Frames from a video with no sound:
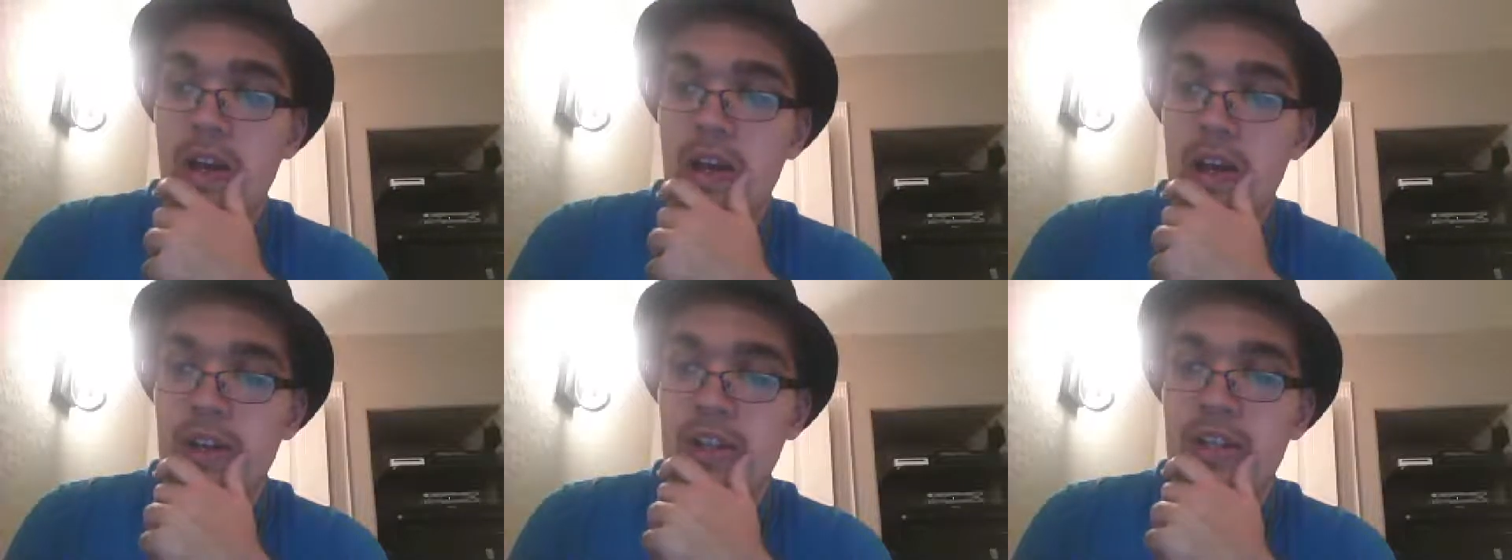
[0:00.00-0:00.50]

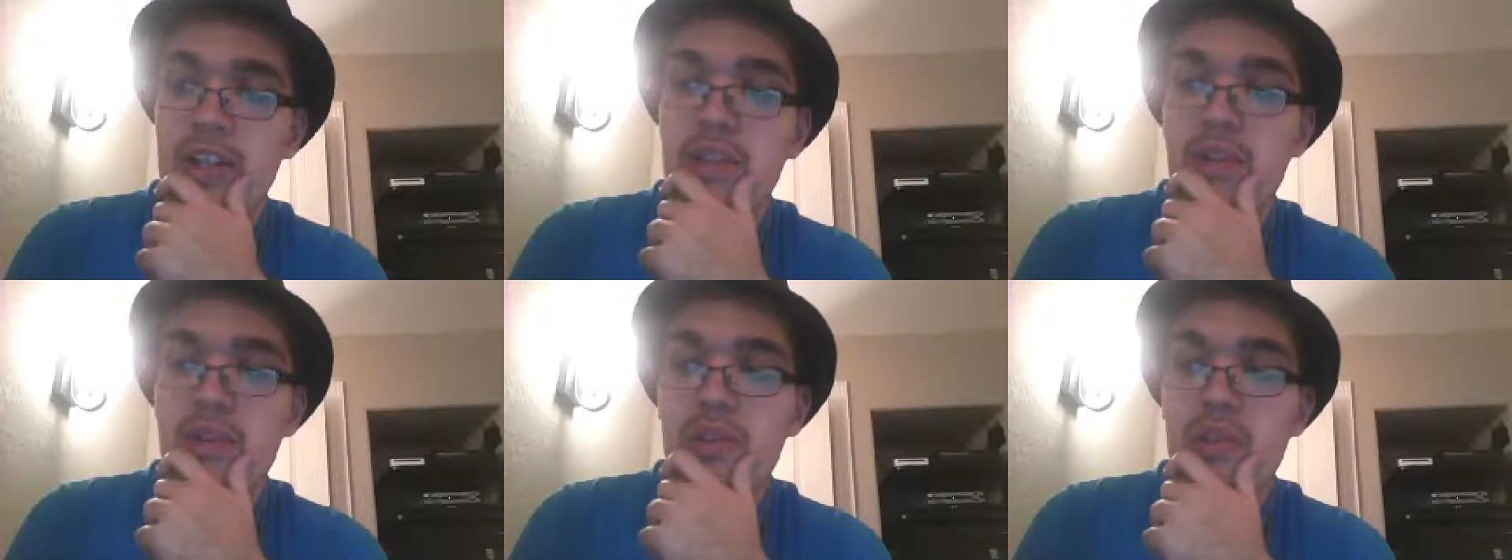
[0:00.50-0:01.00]

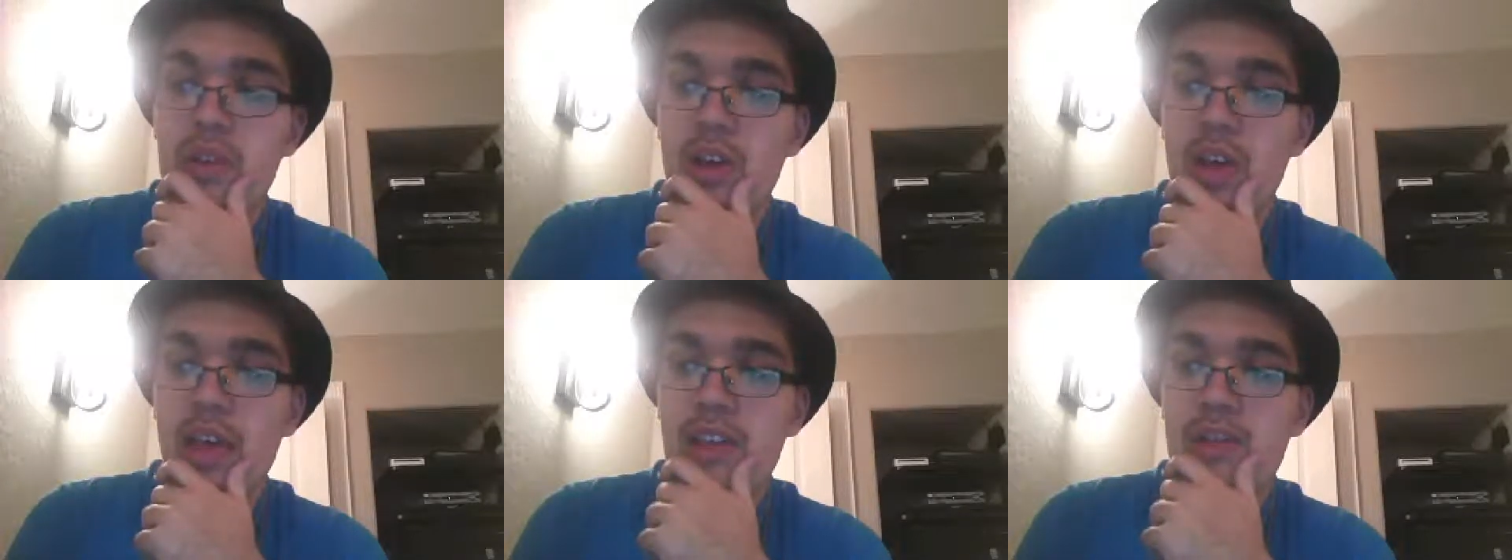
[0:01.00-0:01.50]
Neil
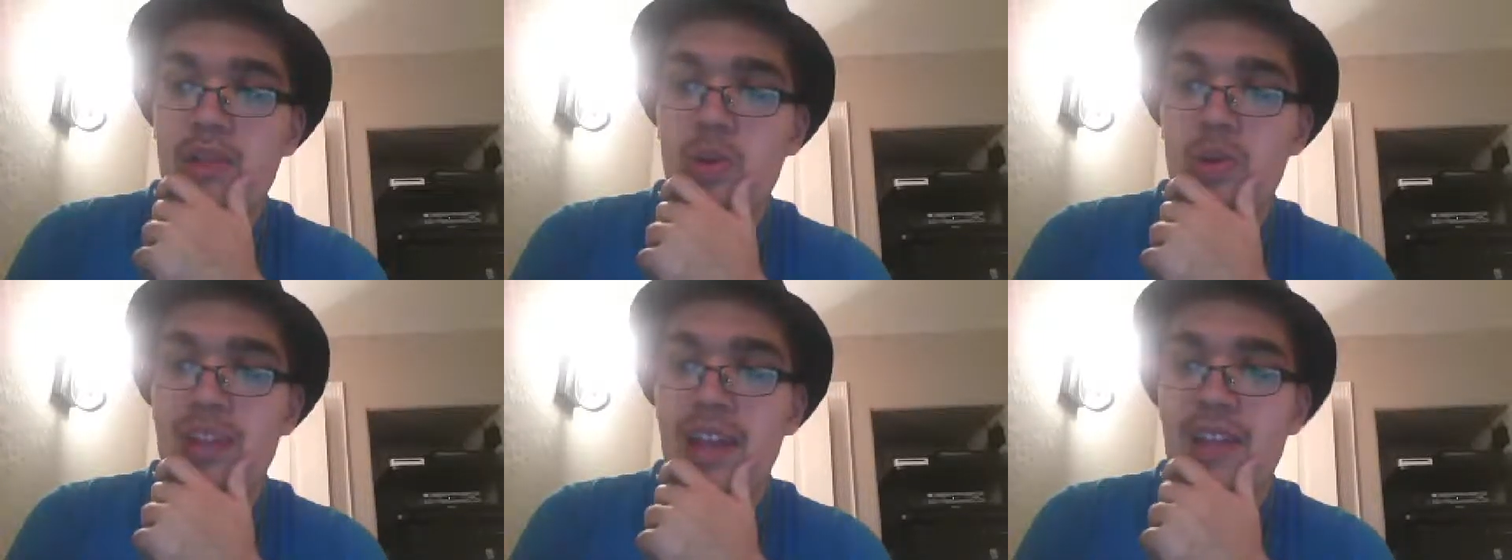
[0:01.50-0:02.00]
has
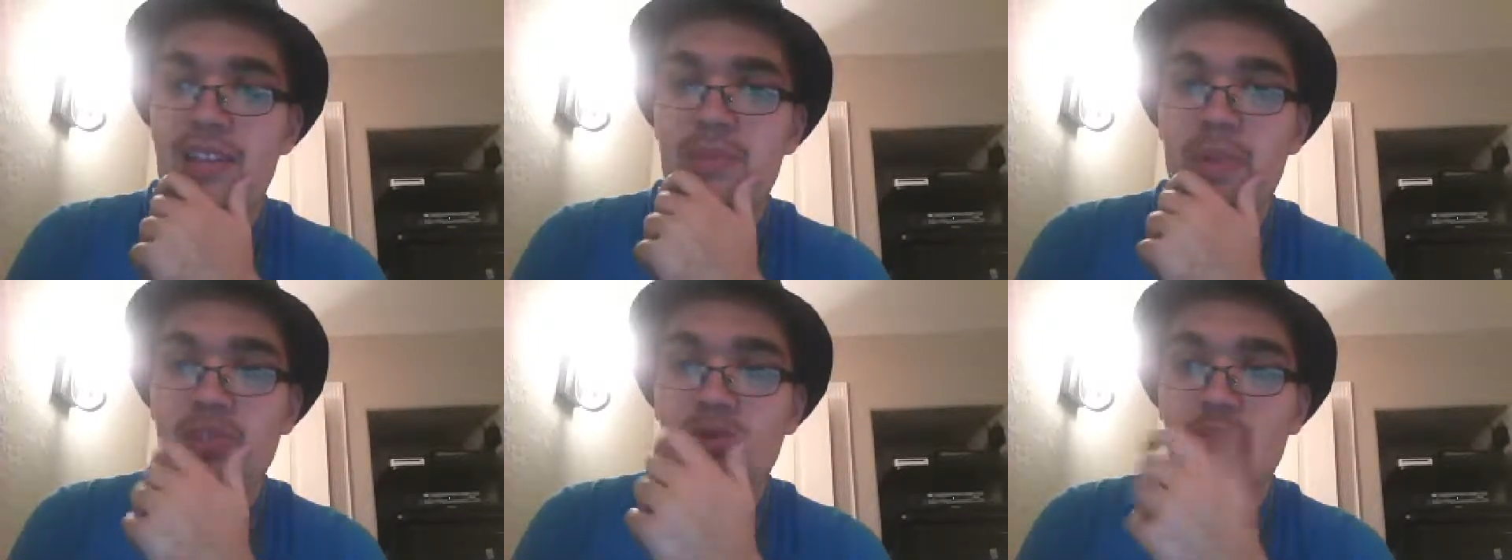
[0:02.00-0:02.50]
always had the
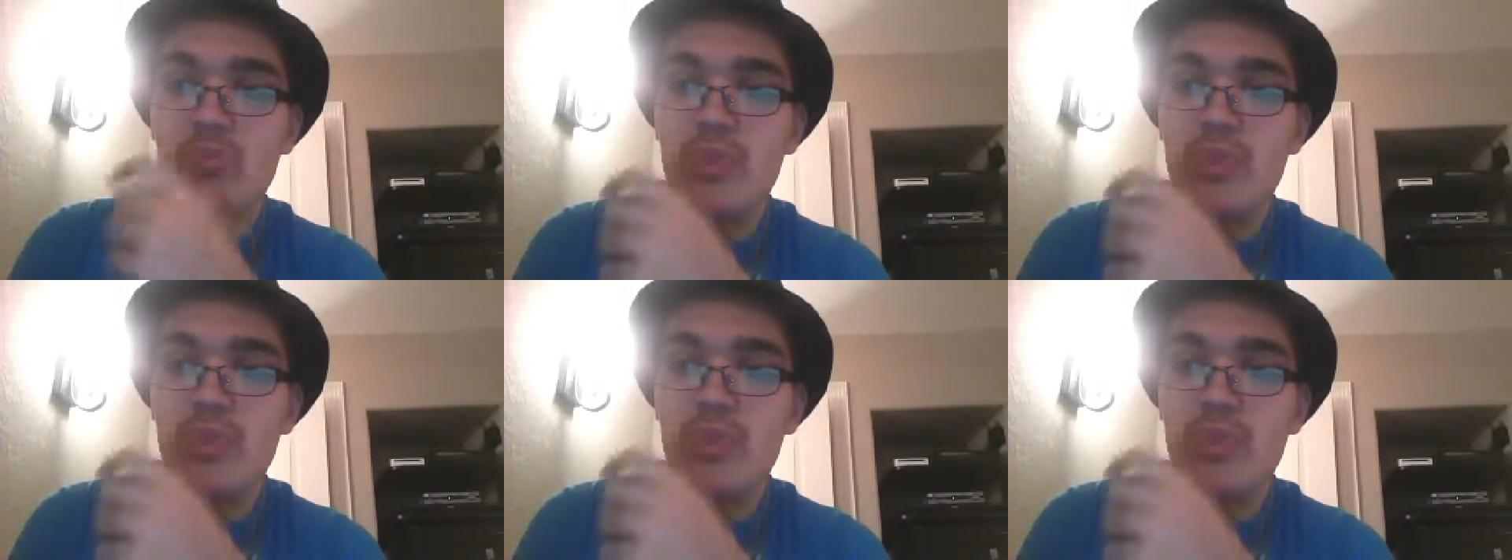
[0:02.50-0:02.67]
special